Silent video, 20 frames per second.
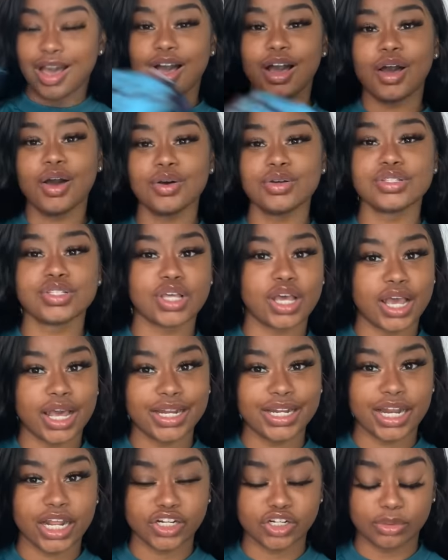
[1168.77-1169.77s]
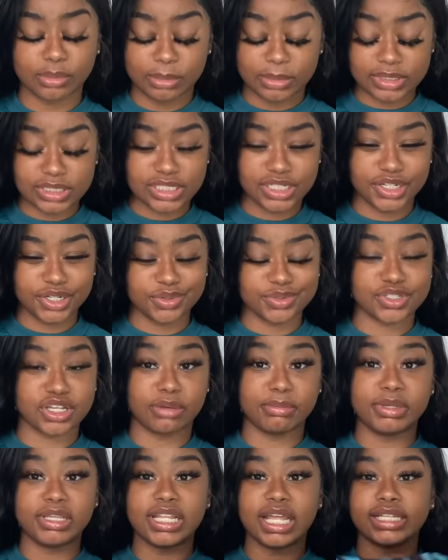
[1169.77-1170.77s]
Oh, so I did not know the material was
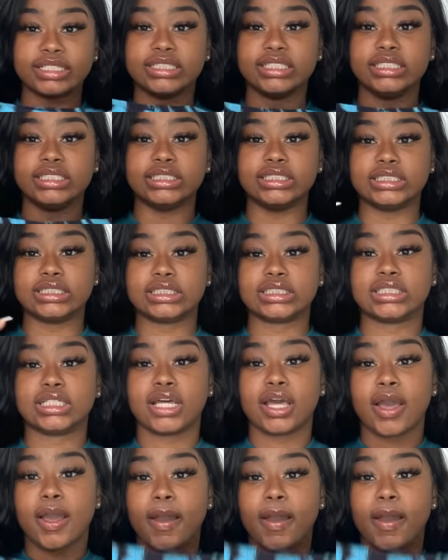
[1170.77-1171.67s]
going to be like this.